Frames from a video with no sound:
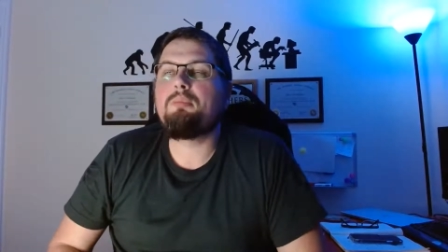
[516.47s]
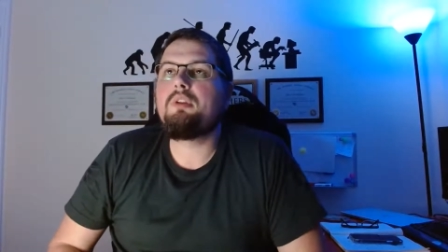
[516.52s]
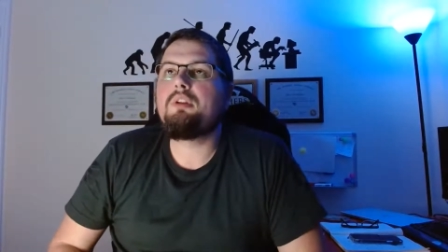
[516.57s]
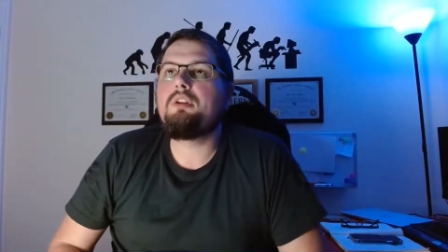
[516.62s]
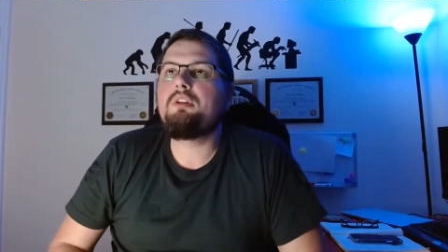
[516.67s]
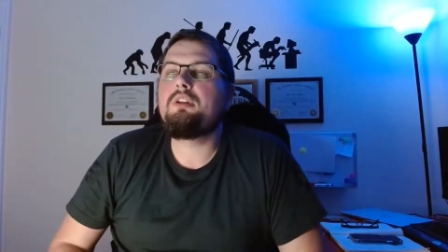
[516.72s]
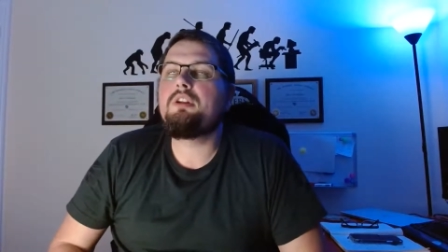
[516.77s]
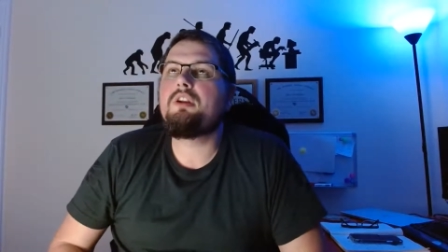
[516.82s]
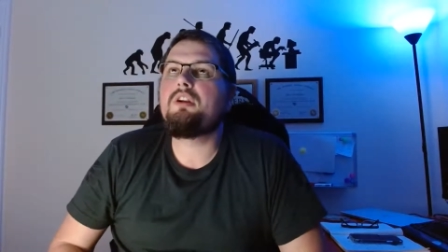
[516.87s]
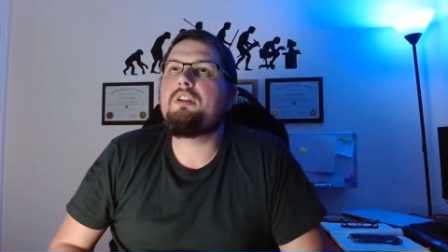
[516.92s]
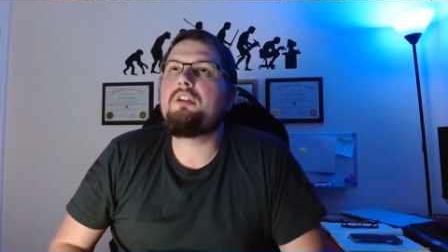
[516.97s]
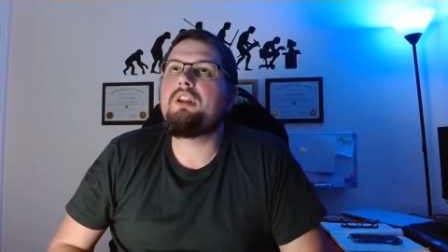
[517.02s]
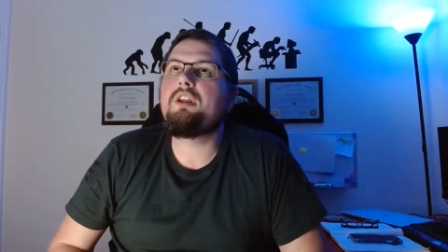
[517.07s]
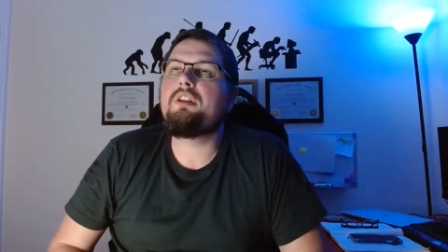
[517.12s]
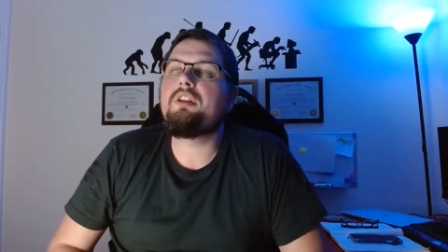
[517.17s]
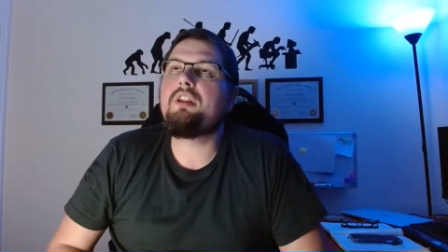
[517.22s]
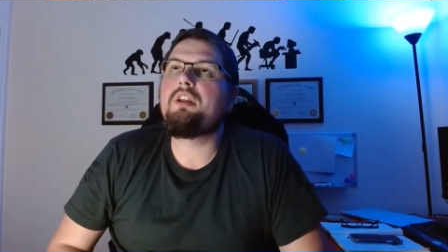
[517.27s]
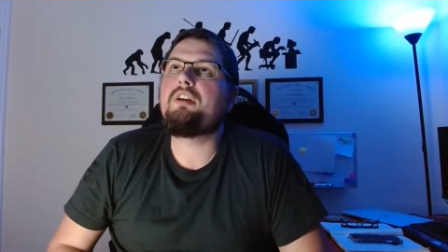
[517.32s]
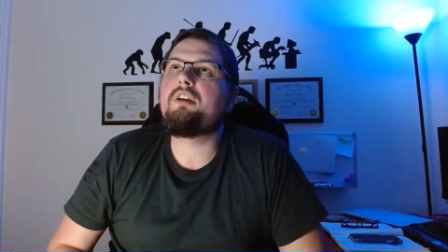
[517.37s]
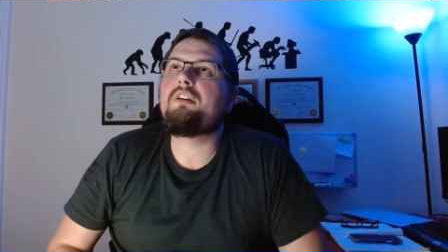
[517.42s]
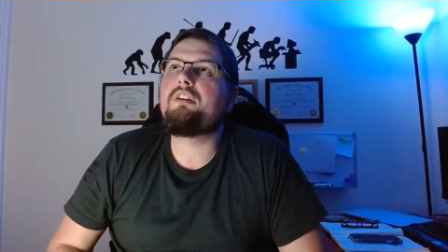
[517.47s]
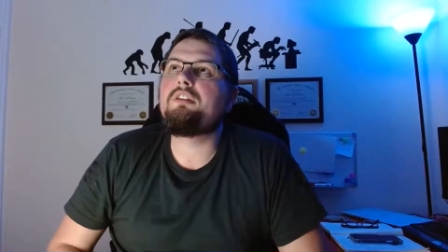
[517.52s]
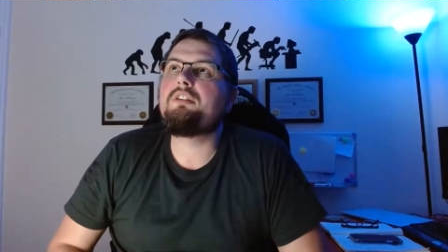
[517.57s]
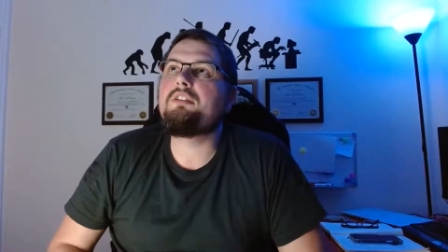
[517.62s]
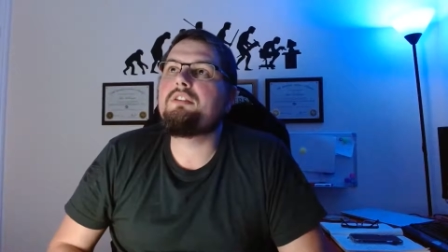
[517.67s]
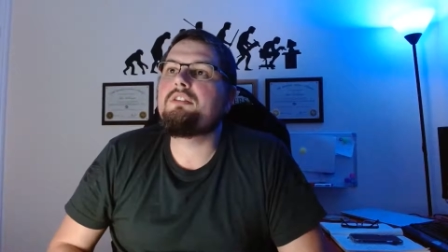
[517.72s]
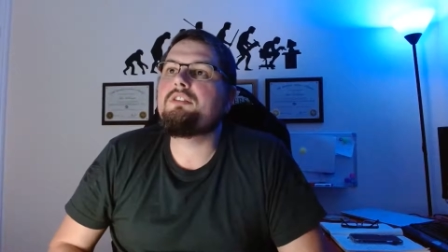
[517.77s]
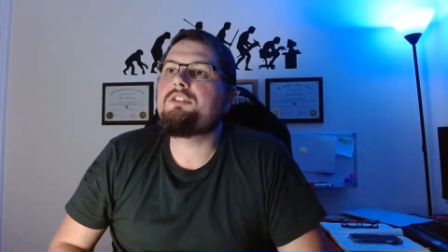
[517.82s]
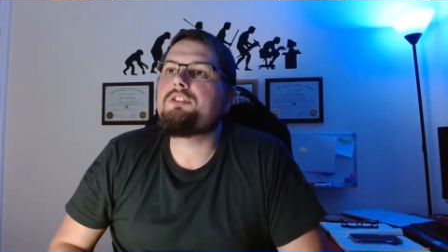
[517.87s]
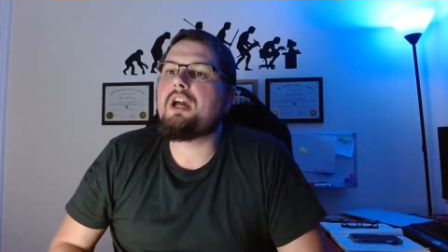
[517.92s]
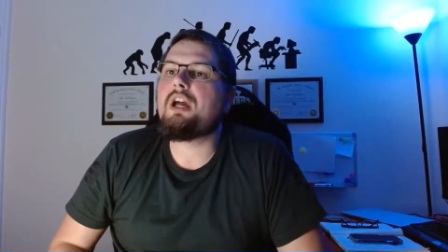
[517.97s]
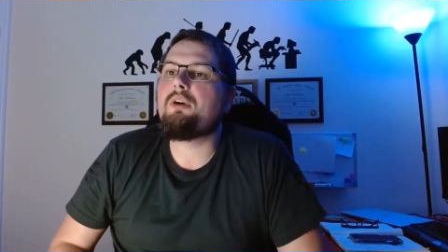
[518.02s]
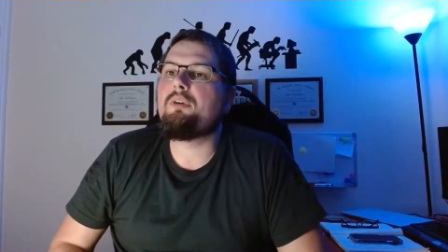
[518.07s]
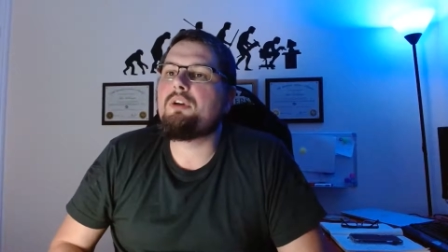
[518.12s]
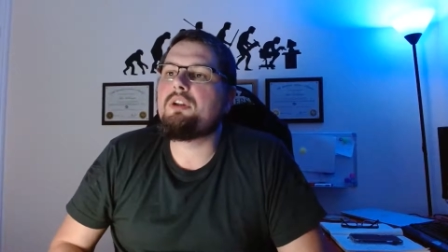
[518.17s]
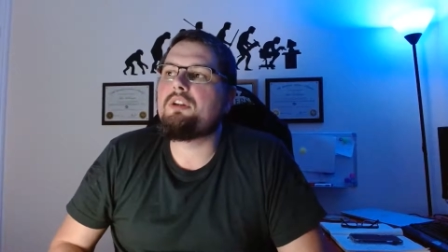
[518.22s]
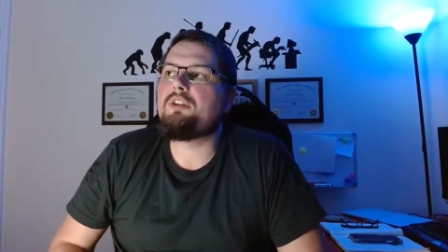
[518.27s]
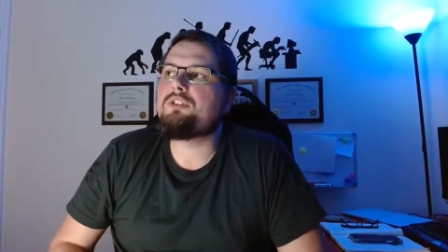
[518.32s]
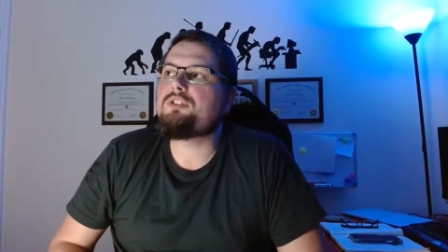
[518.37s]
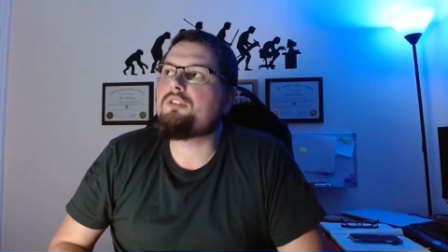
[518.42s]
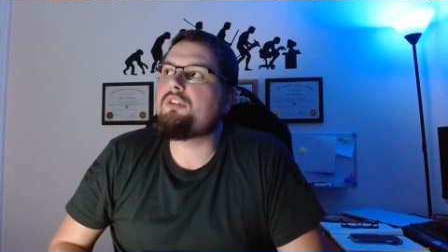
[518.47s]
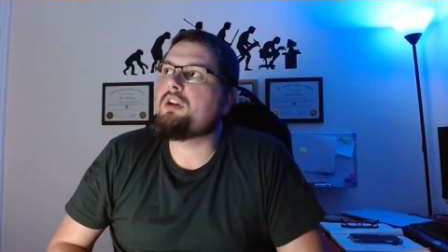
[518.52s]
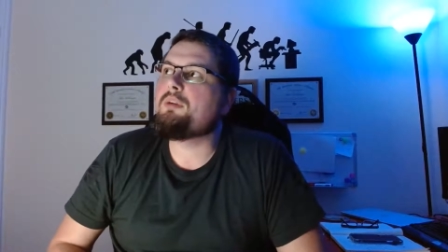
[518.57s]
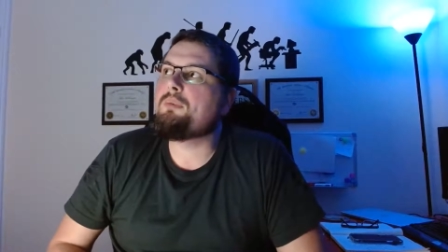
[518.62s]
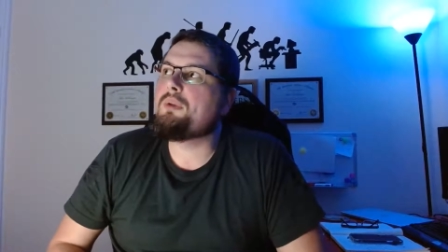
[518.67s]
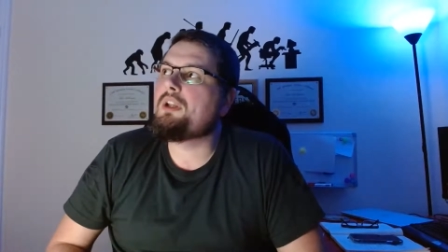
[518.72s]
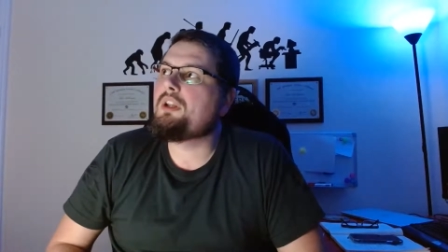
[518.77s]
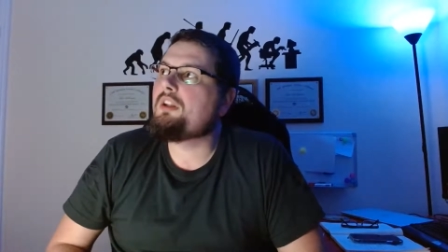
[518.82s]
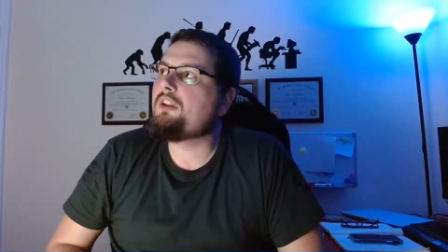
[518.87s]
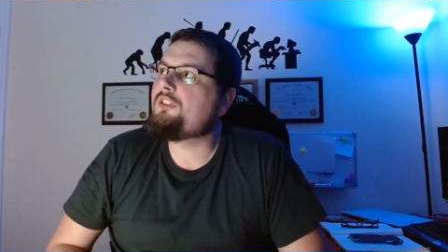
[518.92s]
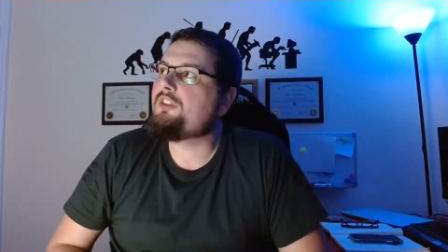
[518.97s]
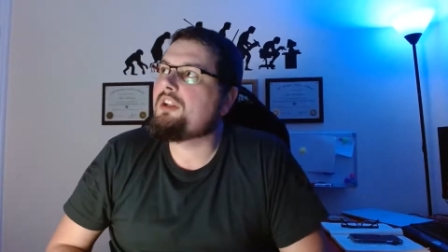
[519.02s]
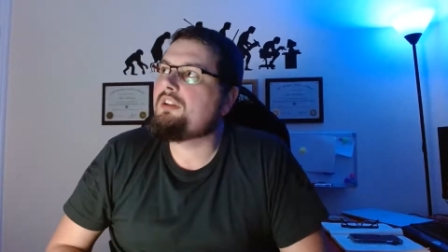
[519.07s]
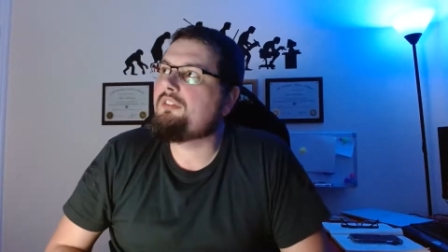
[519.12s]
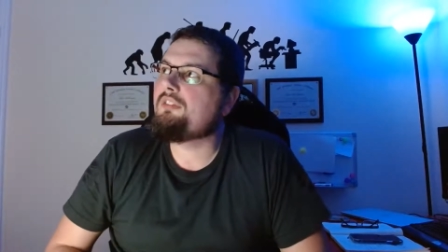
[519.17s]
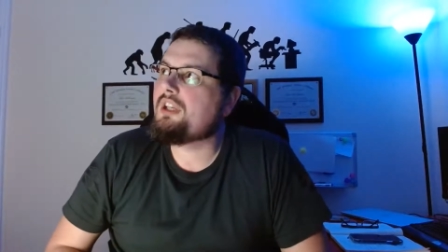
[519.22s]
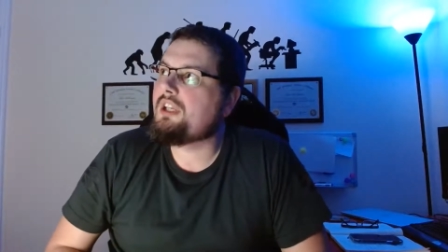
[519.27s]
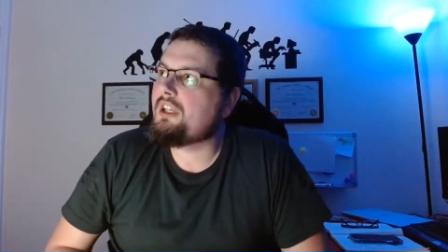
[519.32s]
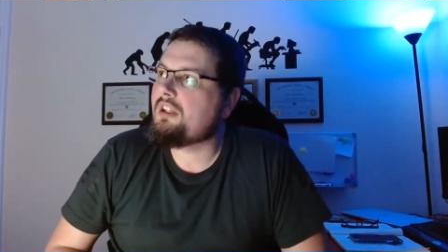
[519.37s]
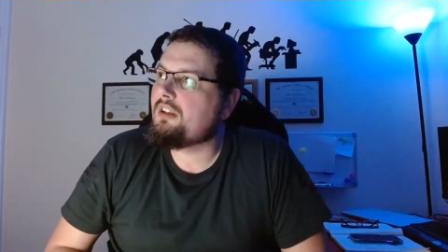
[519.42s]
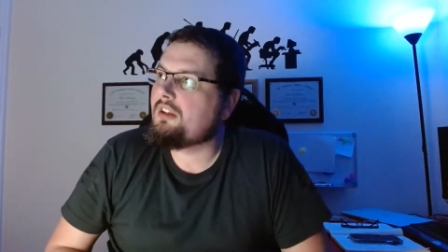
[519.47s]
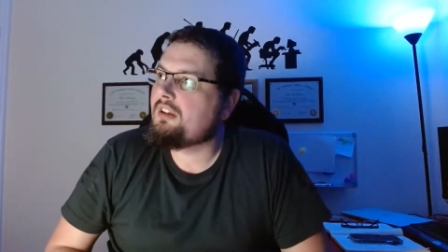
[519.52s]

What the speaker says: they're shouting and screaming at the TV